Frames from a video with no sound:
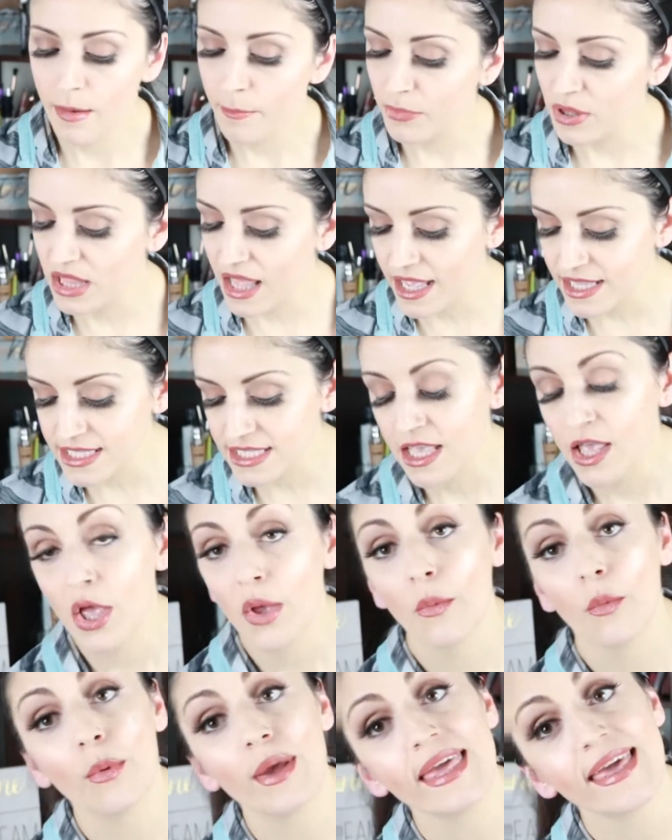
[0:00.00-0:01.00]
Plus,
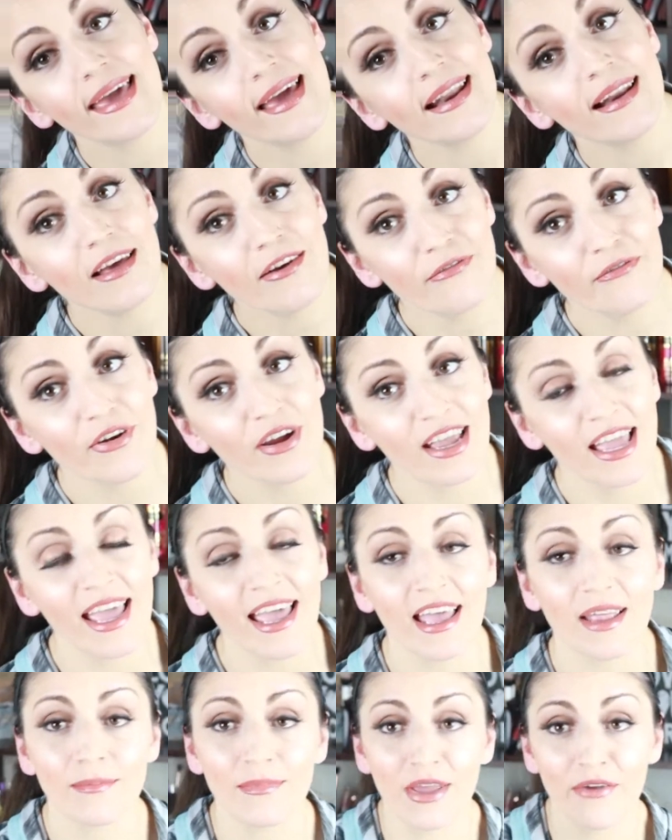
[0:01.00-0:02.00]
we cannot
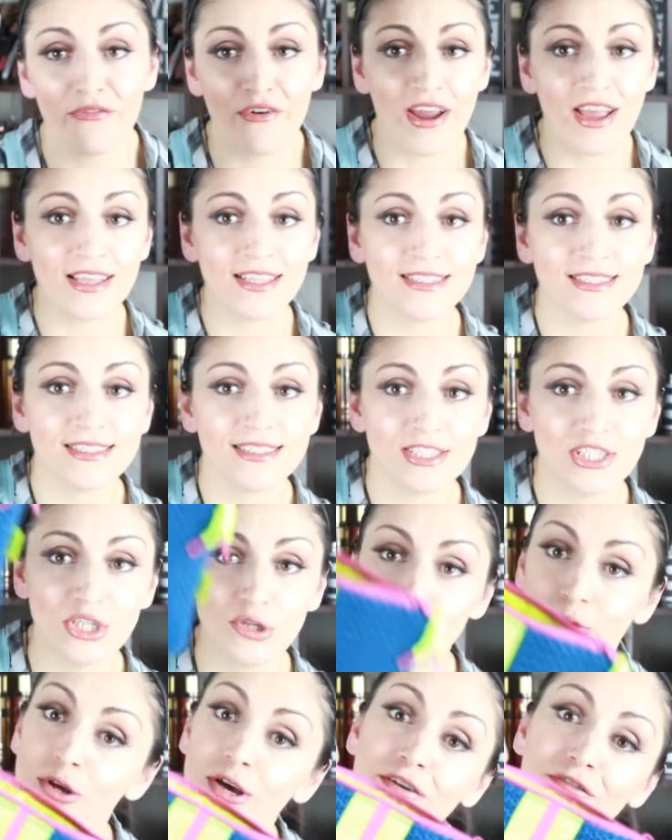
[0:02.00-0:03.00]
forget, my friends,
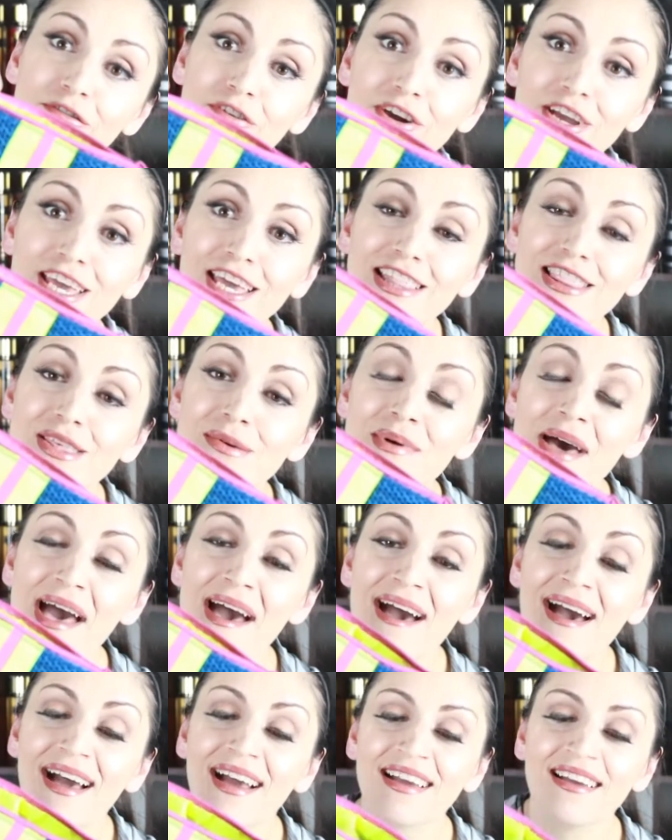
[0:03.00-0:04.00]
do not forget the
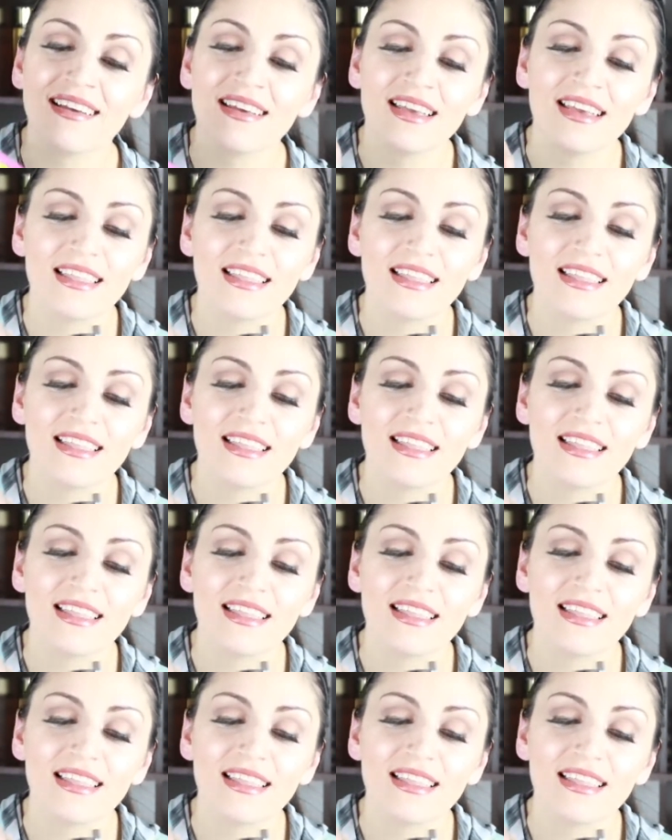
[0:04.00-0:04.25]
bag.